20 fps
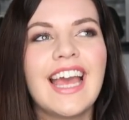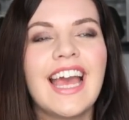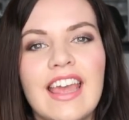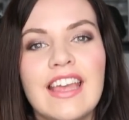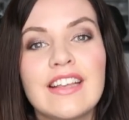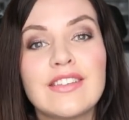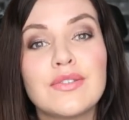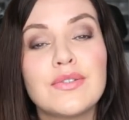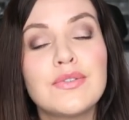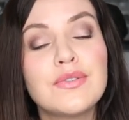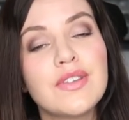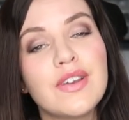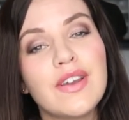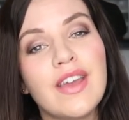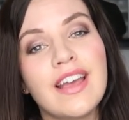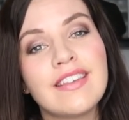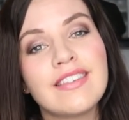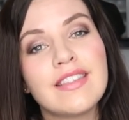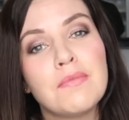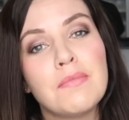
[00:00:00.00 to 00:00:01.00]
It also
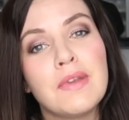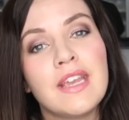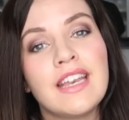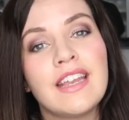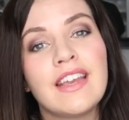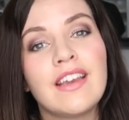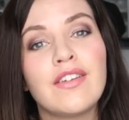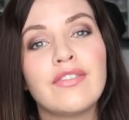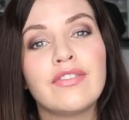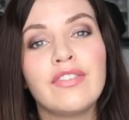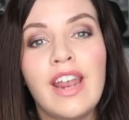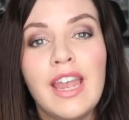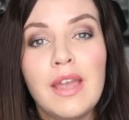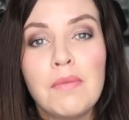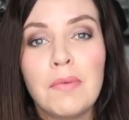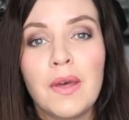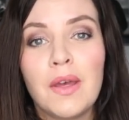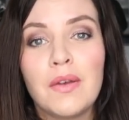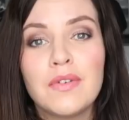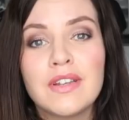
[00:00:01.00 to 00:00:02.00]
has the meaning of
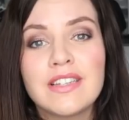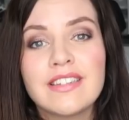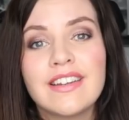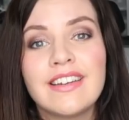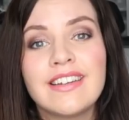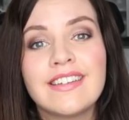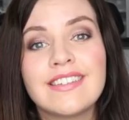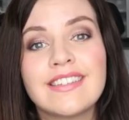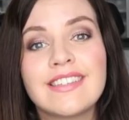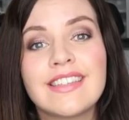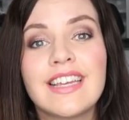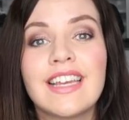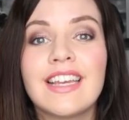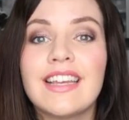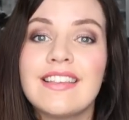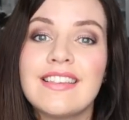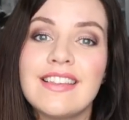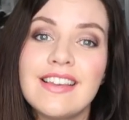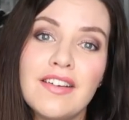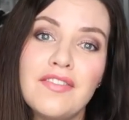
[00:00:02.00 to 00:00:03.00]
rainbow, which I just think
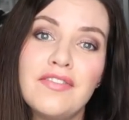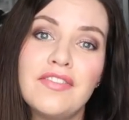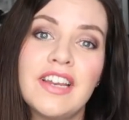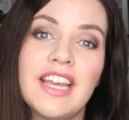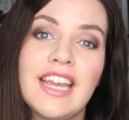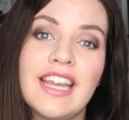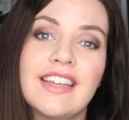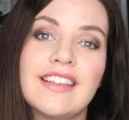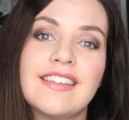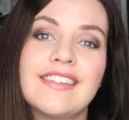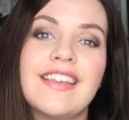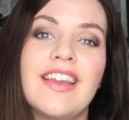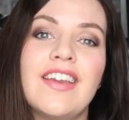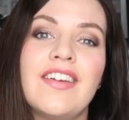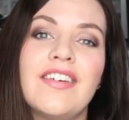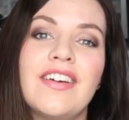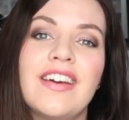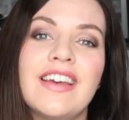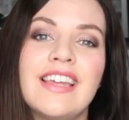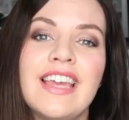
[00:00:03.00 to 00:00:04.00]
is lovely.
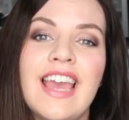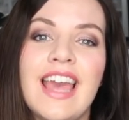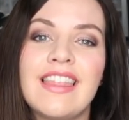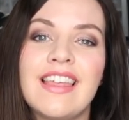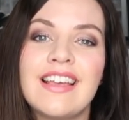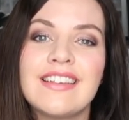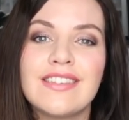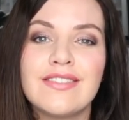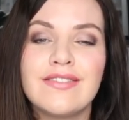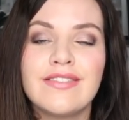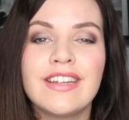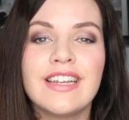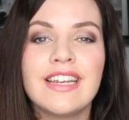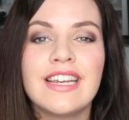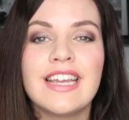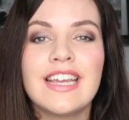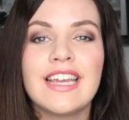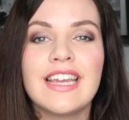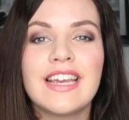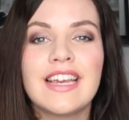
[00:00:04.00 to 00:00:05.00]
So yeah, that's a
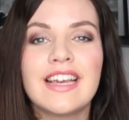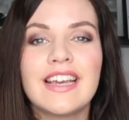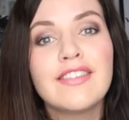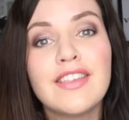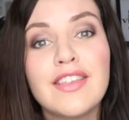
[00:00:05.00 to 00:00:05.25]
really...